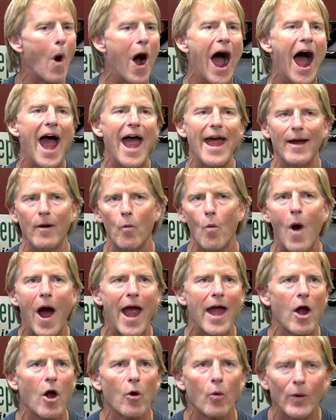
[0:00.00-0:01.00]
Why?
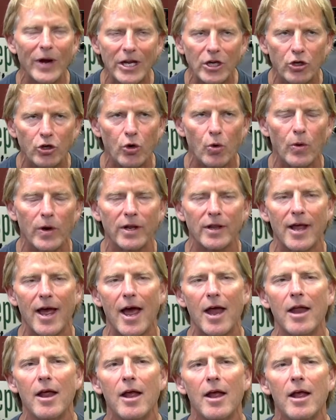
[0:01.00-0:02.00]
Why are we doing
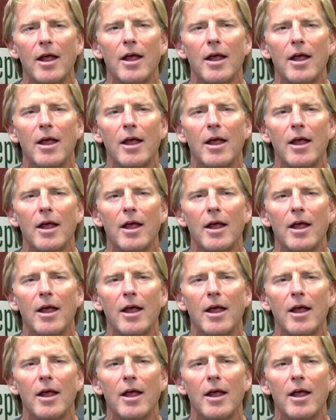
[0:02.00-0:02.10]
that?